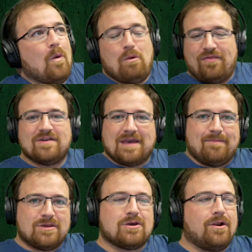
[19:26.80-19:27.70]
the same
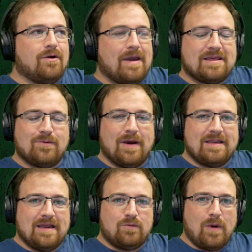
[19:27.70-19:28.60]
as Godot Getaway
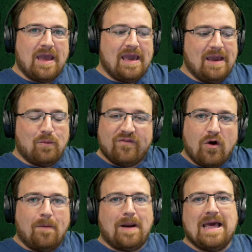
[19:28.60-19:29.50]
did, where we've
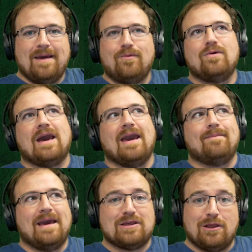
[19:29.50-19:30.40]
got a playable game.
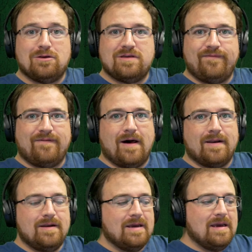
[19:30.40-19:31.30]
It's lots of
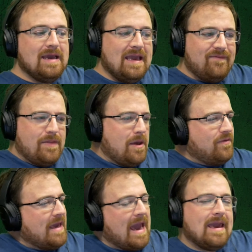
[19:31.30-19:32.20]
fun, even though
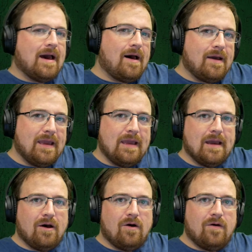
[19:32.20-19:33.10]
the AI
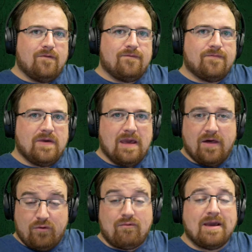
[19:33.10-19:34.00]
of the
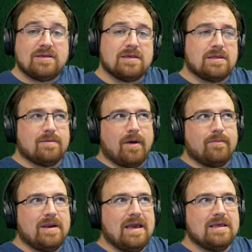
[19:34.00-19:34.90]
other races at the
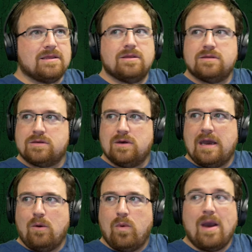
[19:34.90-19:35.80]
moment isn't
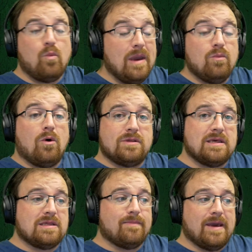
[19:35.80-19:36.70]
where we want
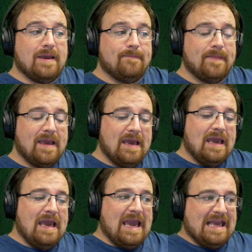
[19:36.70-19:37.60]
it to be.
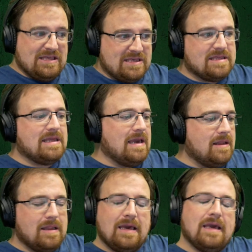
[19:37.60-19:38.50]
It
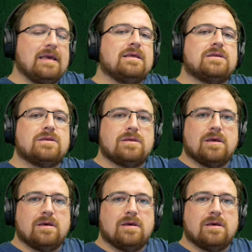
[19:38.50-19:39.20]
still is